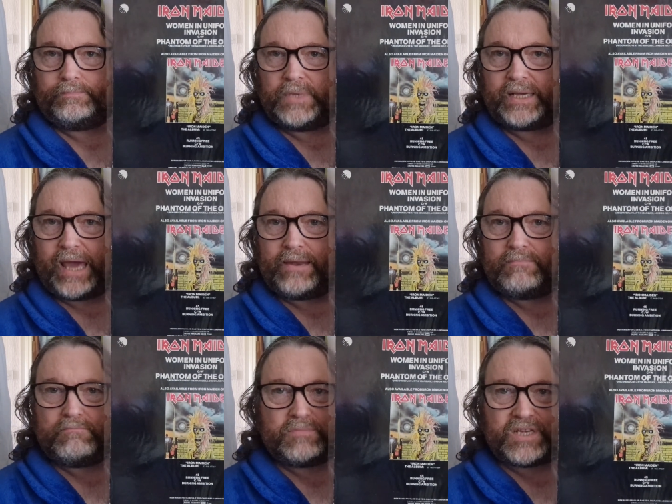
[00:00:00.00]
Again,
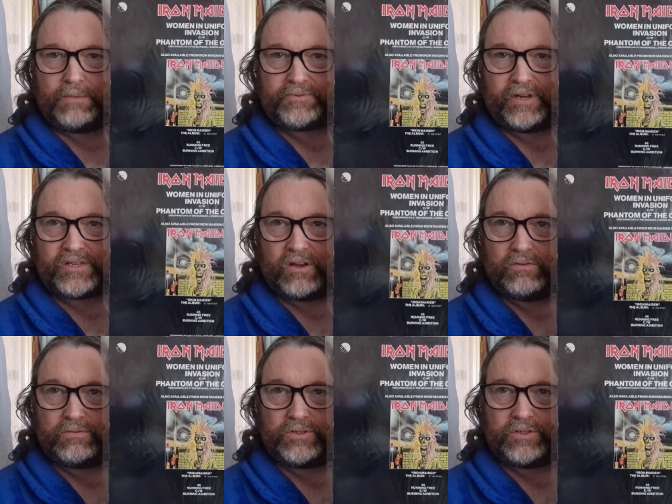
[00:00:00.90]
same three
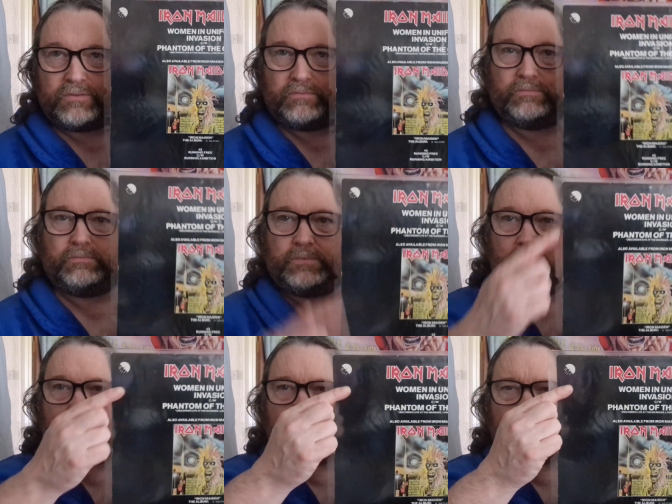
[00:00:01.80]
songs.
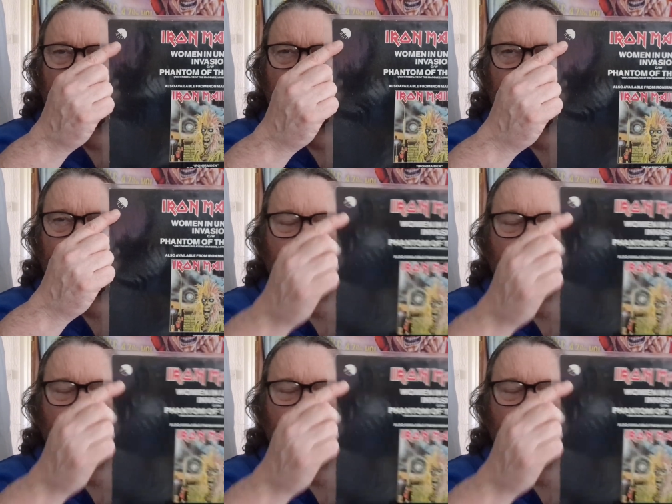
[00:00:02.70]
Don't think that's